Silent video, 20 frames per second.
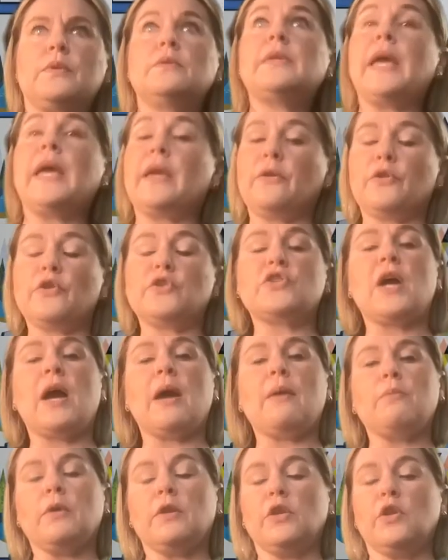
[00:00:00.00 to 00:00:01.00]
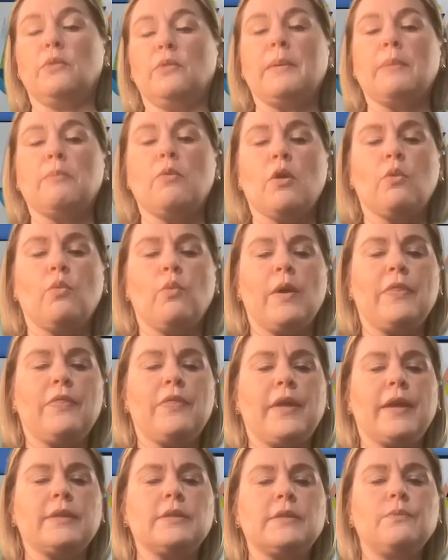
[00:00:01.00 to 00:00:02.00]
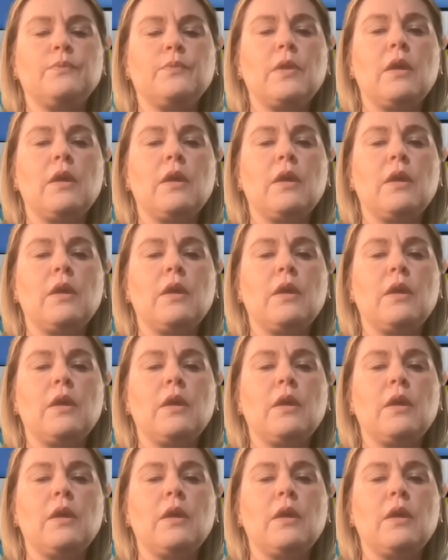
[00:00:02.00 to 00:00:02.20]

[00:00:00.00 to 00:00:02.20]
taking their time a little bit more with it.